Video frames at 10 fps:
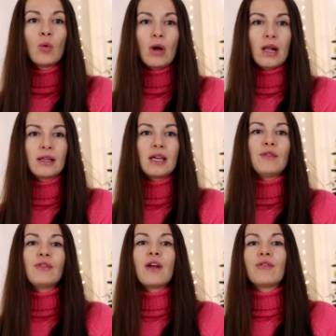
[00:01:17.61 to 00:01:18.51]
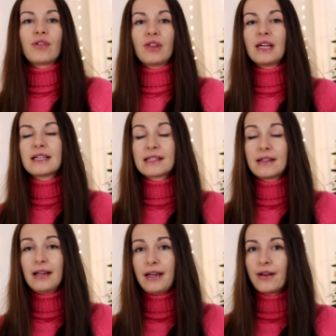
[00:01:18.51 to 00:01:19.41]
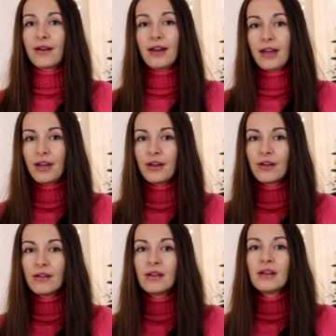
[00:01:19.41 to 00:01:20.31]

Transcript: Well, if everything is clear here,